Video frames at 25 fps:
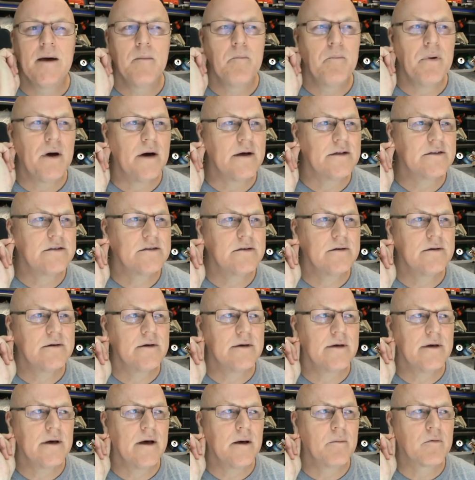but
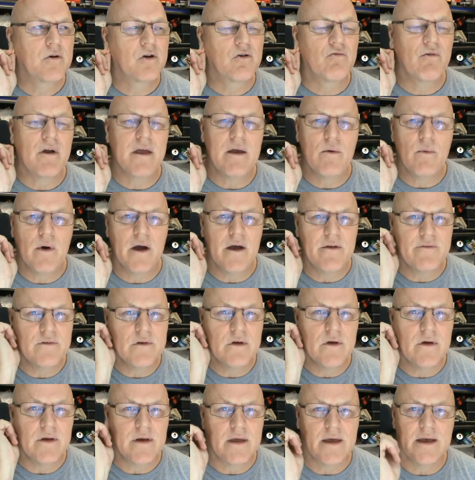a great way of
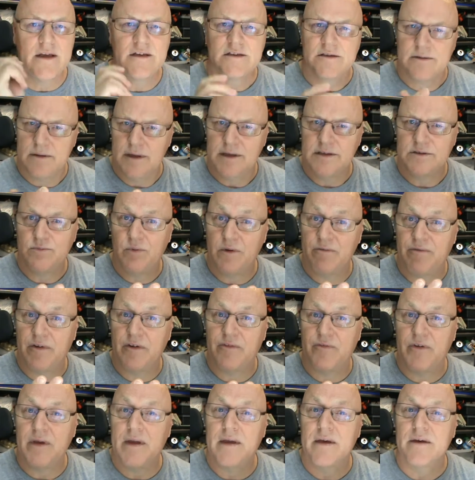doing it is, is with
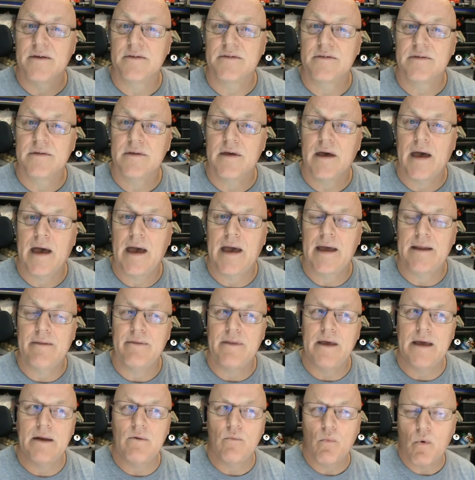your fingers
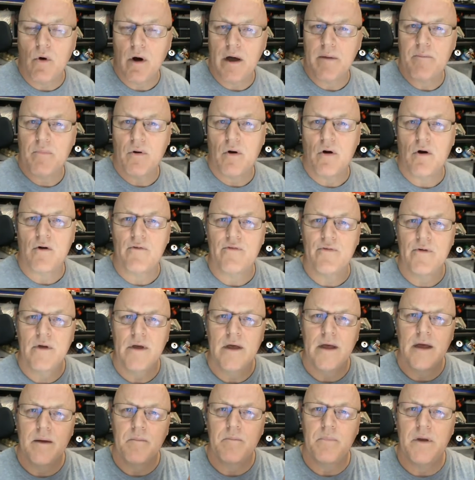and then wipe off
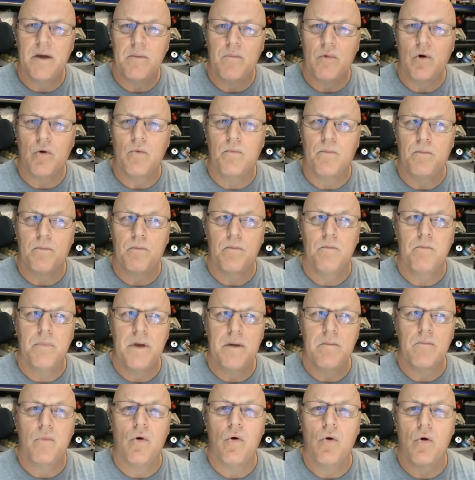a bit more
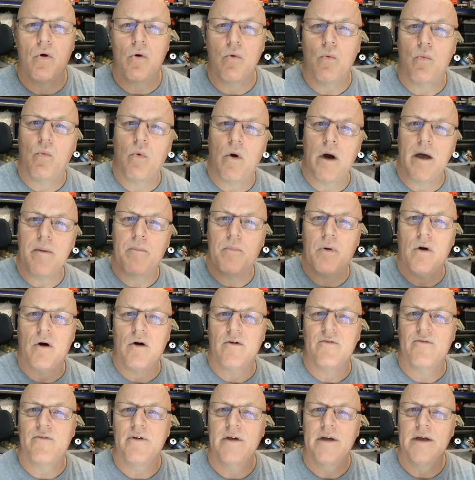bit more, wipe
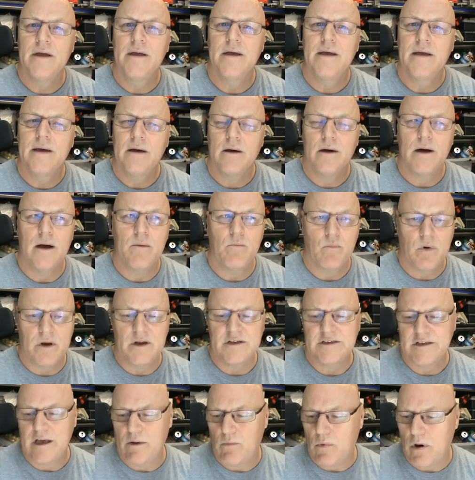off. Um, when
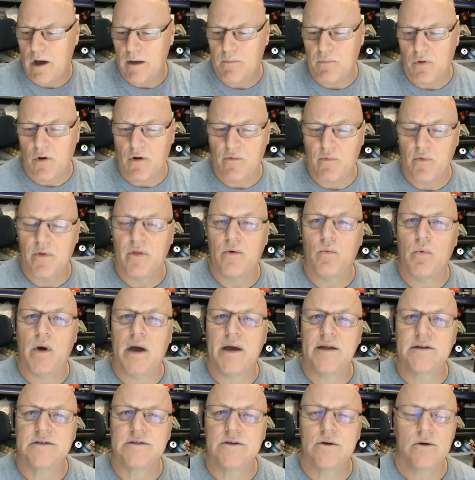I say wipe off with a
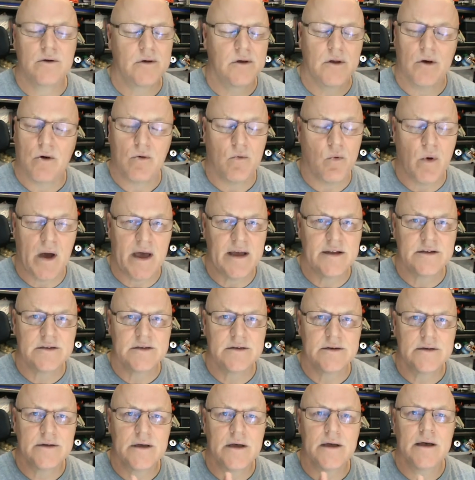wet, or not a
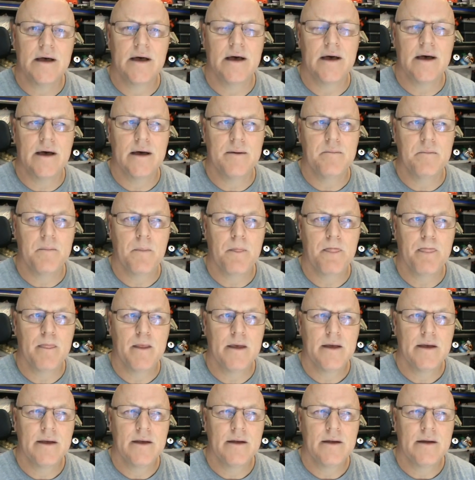wet, um,
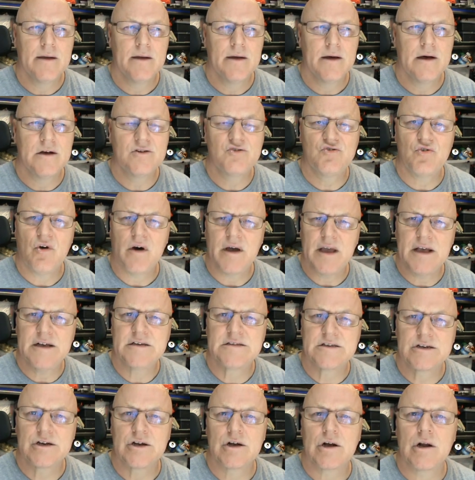a
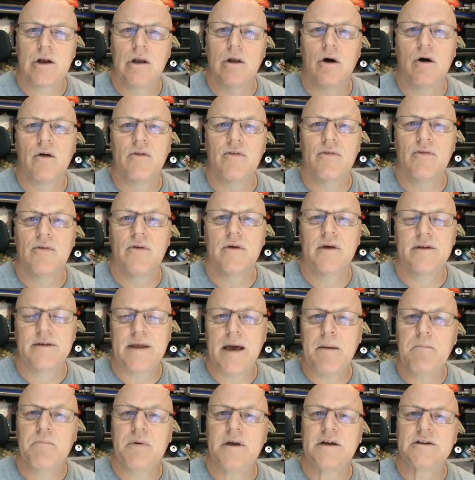dryish cloth, a
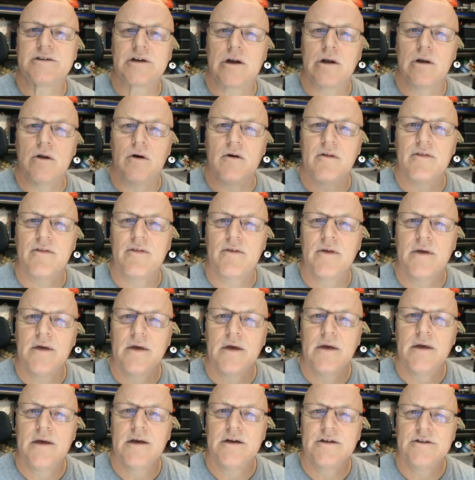dampish cloth,
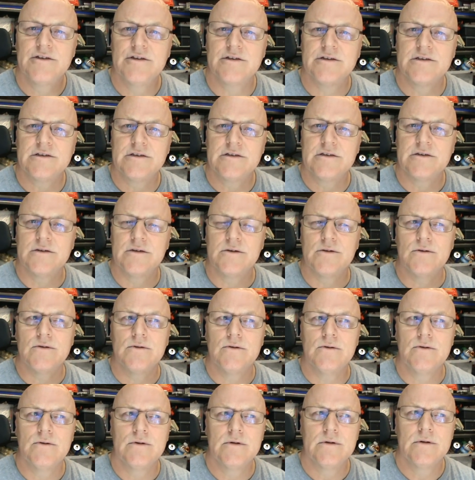just
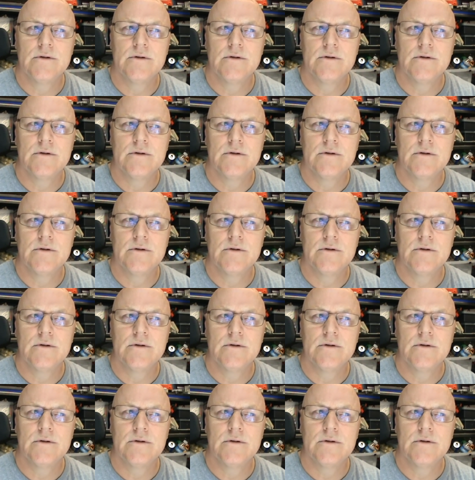to